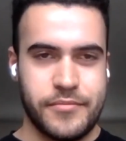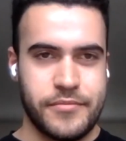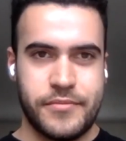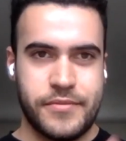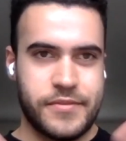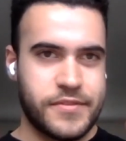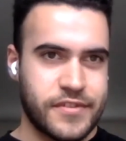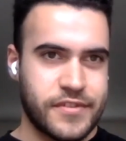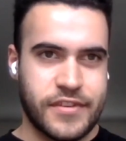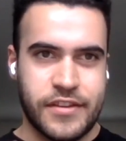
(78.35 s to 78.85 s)

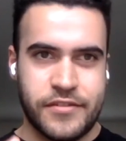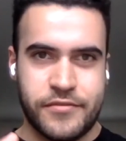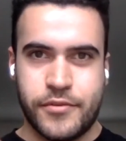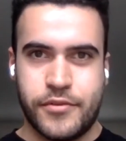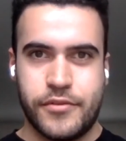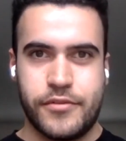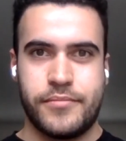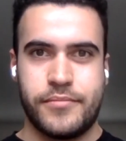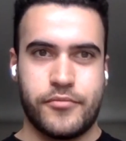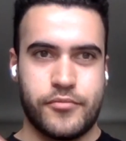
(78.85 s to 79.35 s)

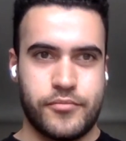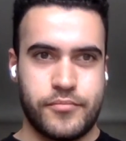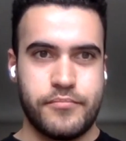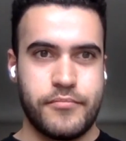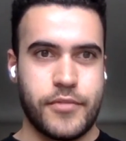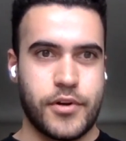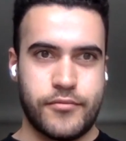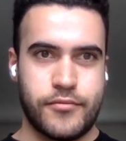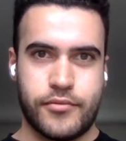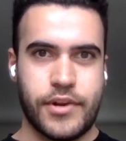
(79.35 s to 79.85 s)
successful
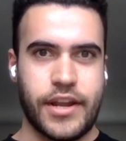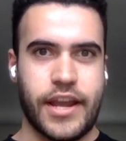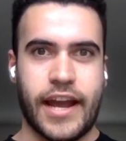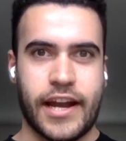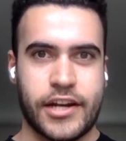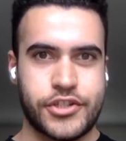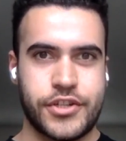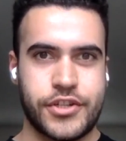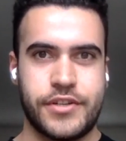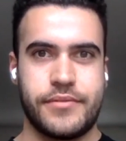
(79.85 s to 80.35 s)

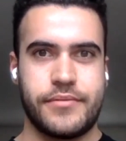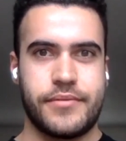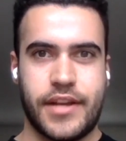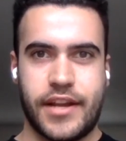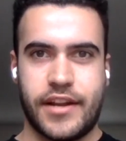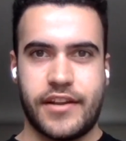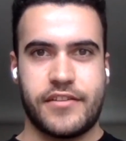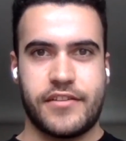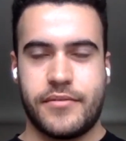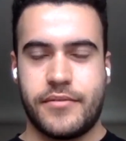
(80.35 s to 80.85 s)
reaction,
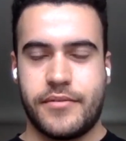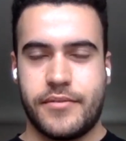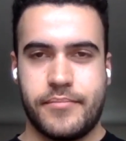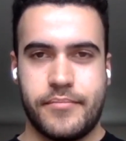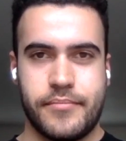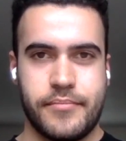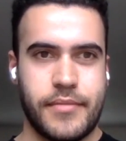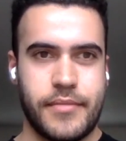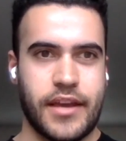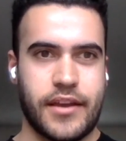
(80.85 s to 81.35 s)
getting to
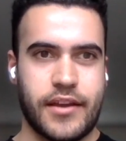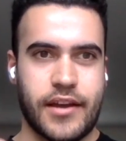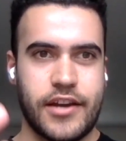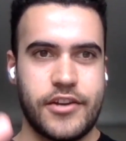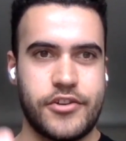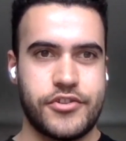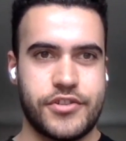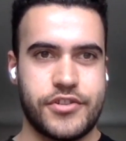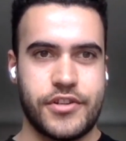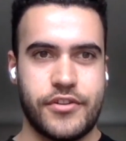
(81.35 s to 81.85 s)
make
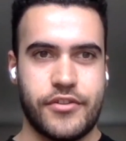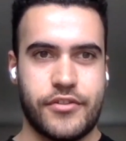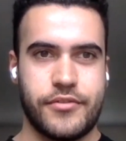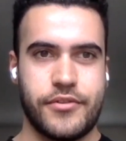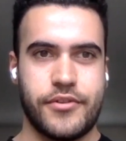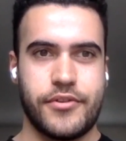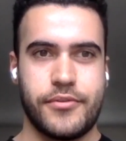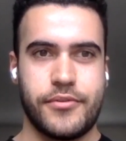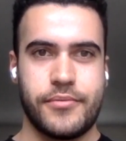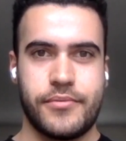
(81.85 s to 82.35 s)
hydrogen
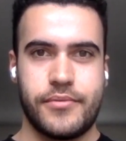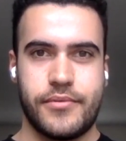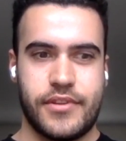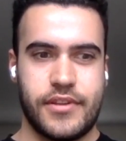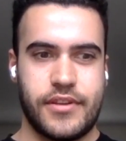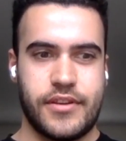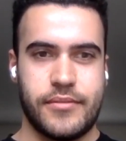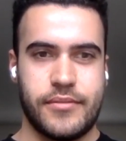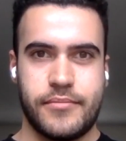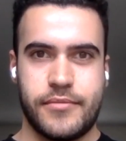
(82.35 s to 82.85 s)
through
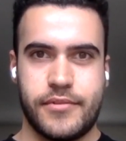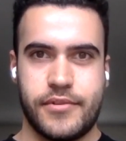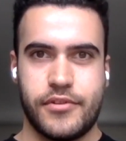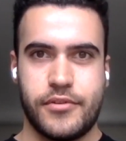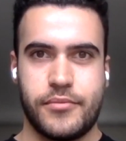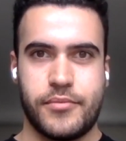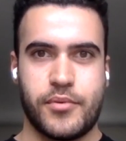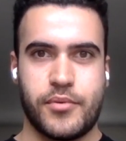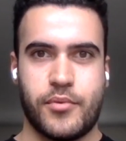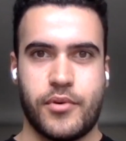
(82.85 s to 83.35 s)
the
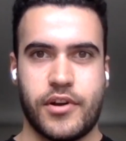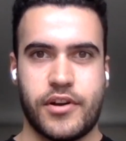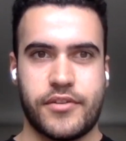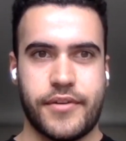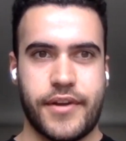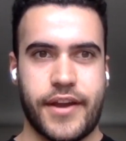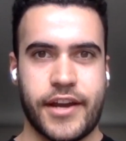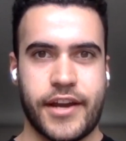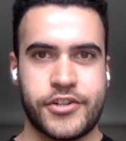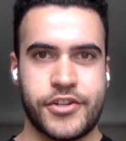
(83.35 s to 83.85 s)
aluminum water
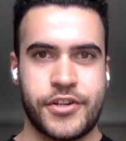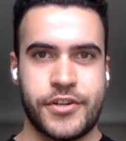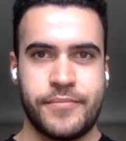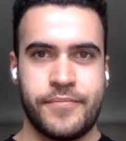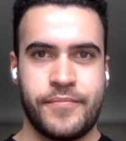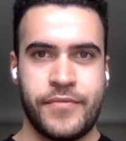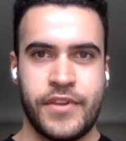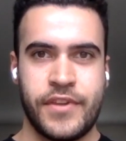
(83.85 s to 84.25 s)
reaction.